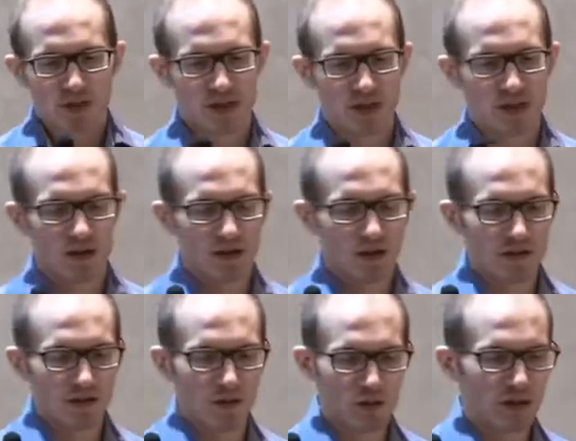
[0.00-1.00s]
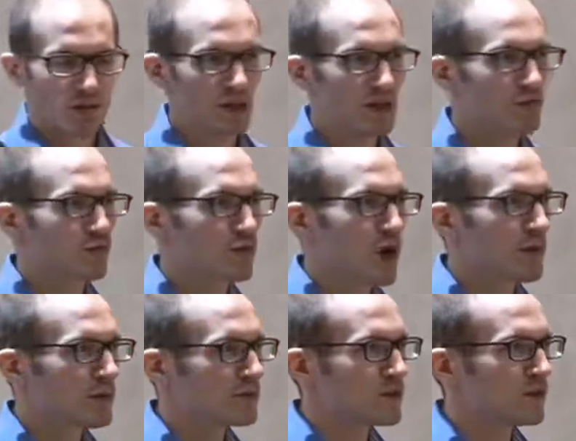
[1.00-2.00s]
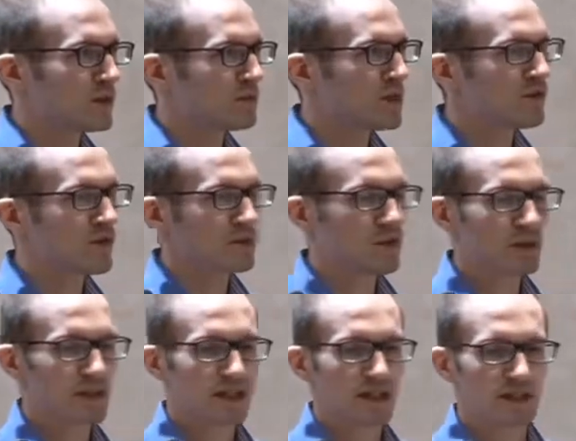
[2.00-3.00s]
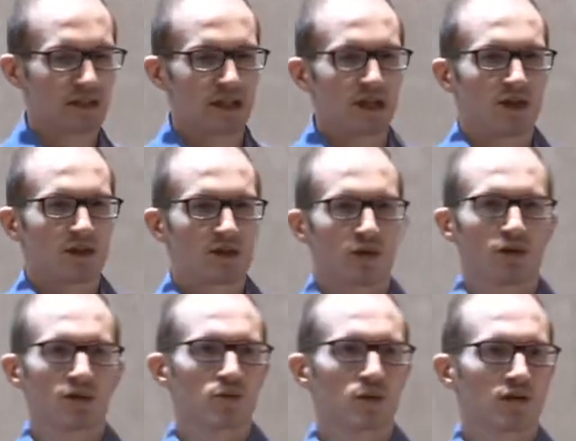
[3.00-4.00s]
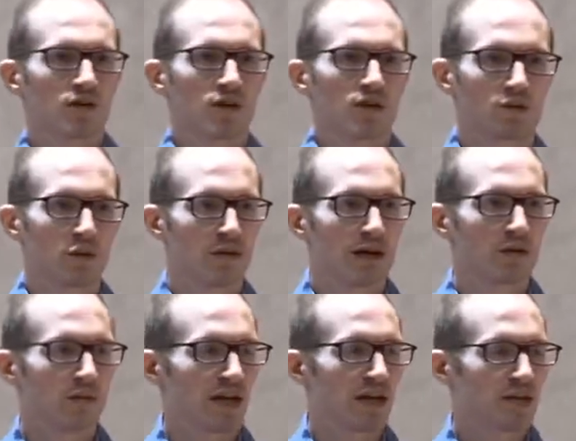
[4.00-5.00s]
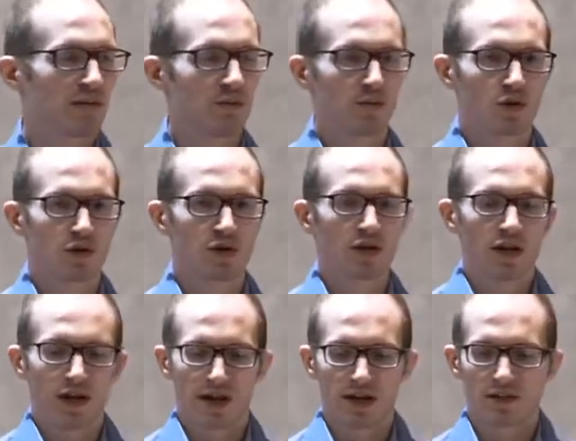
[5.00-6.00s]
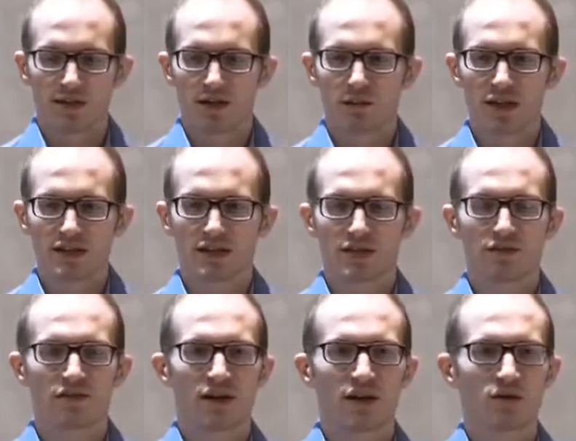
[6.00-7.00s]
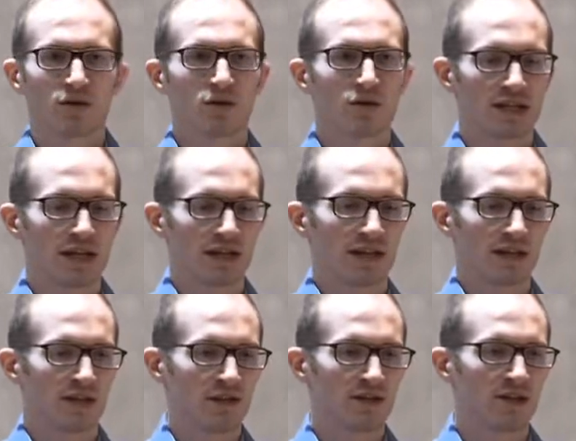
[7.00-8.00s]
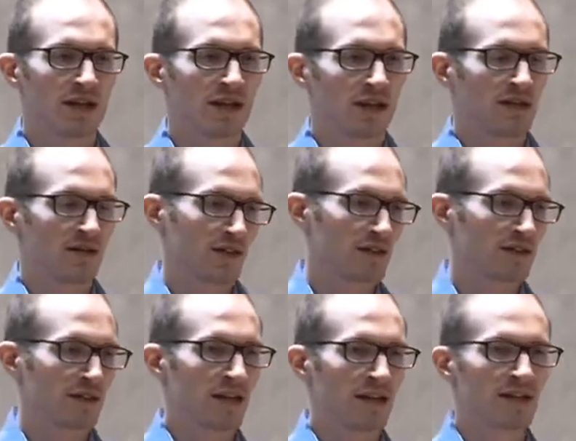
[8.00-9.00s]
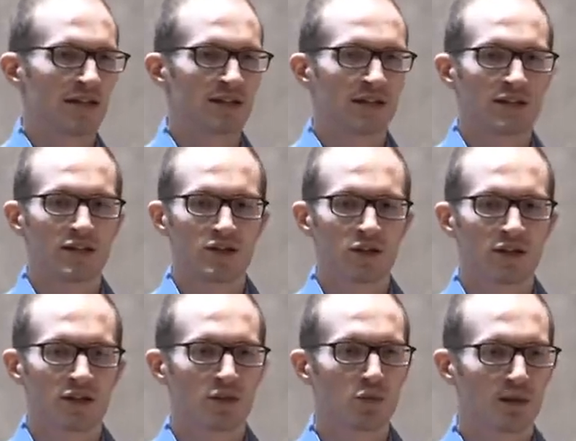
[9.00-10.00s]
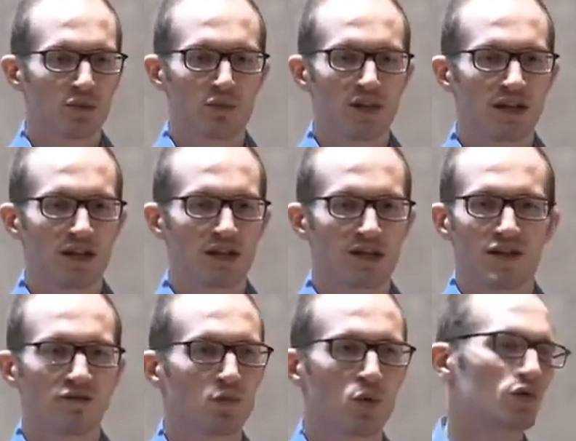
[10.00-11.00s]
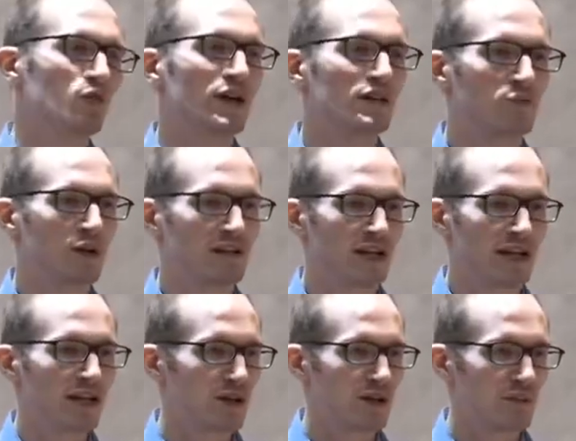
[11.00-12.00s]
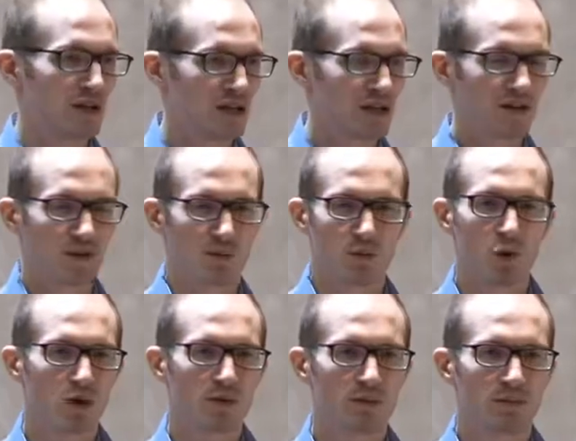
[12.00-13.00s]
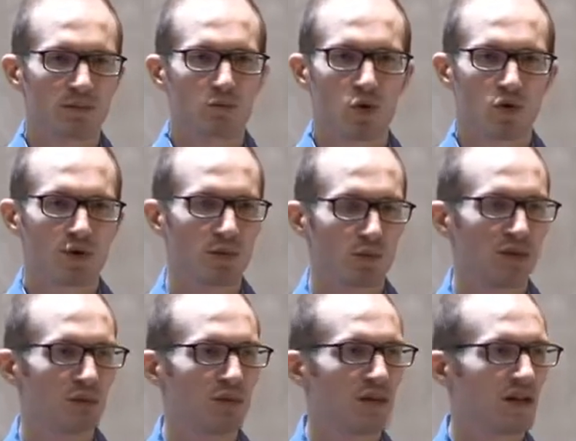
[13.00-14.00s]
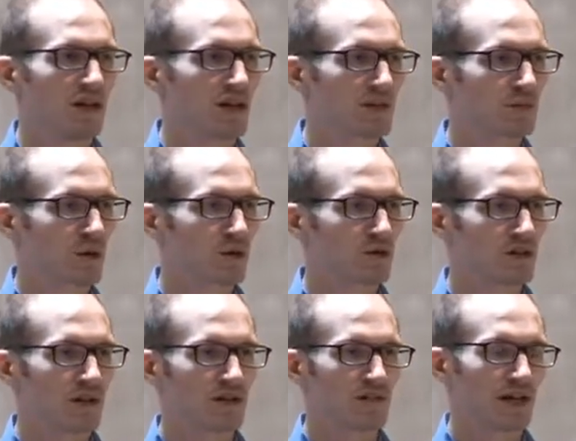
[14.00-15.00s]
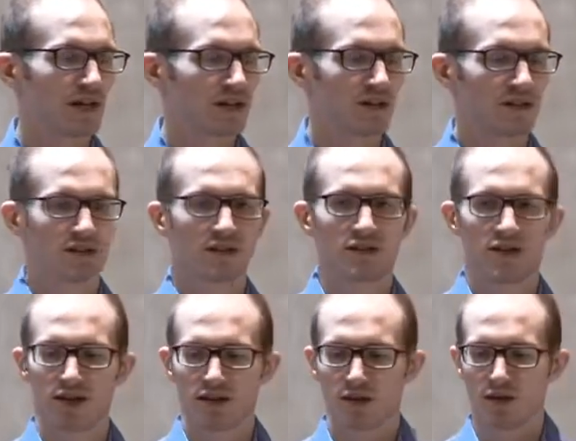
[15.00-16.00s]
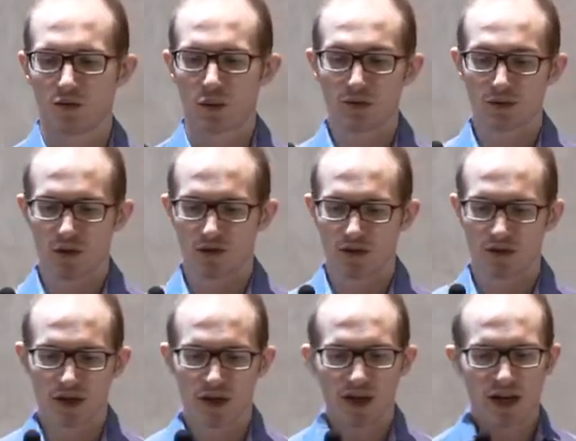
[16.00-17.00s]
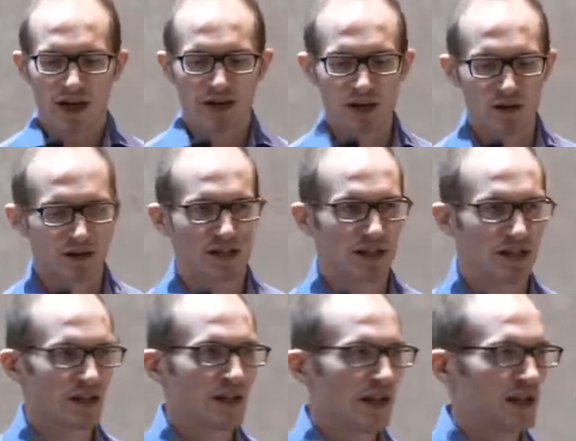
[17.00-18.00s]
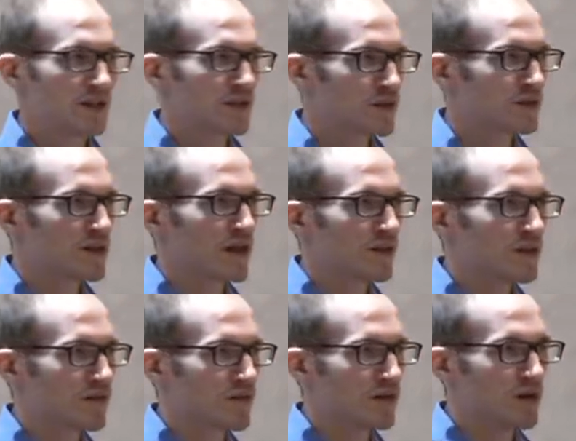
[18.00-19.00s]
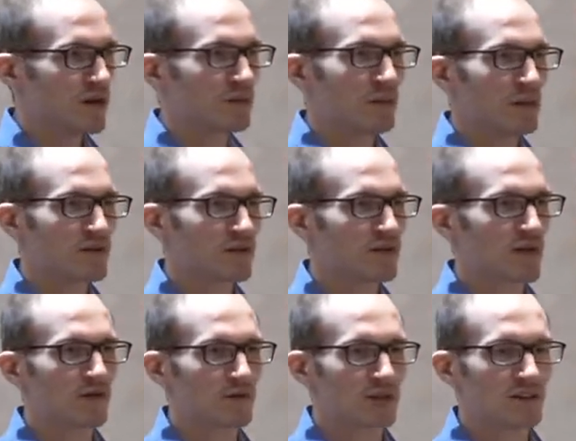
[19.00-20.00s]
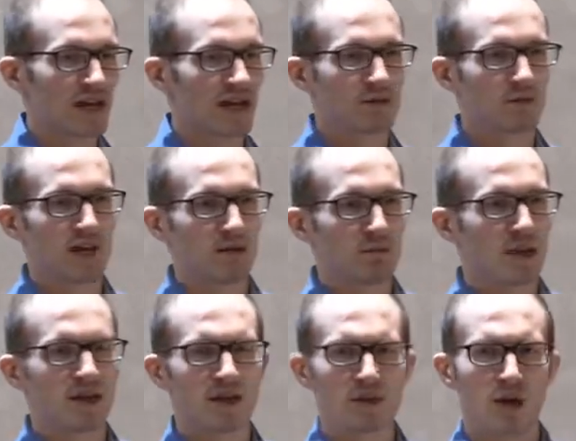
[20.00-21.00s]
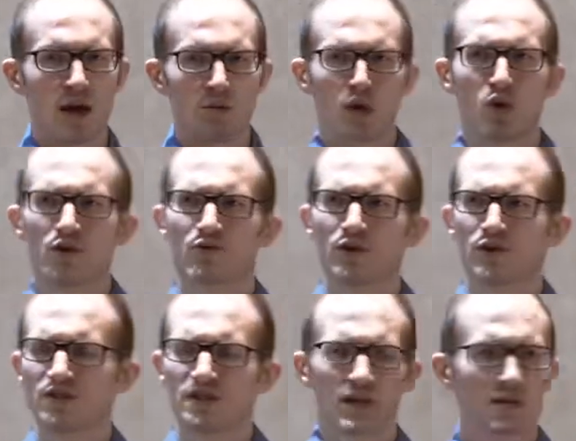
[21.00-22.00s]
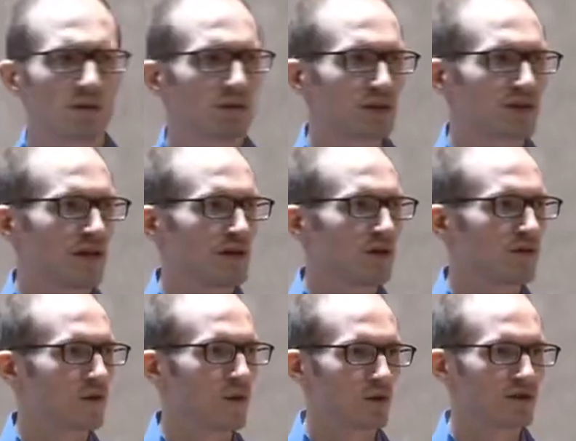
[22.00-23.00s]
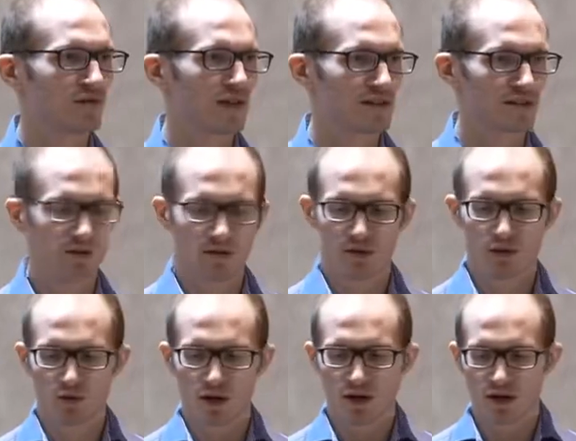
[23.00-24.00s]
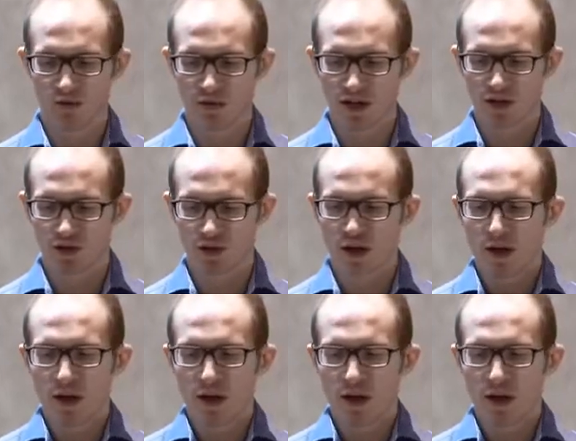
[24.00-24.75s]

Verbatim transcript: the uh, UPnP problems, UPnP vulnerabilities so this was uh, spearheaded by H.D. Moore, and he basically found, looked at like the internet and his scanning data, and he saw that UPnP is even more widespread than HTTP. You know, more more UPnP exposing devices than uh, web servers. And he looked at it, and it turns out that three of the major software stacks, ma making up over 60% of the whole device uh, range,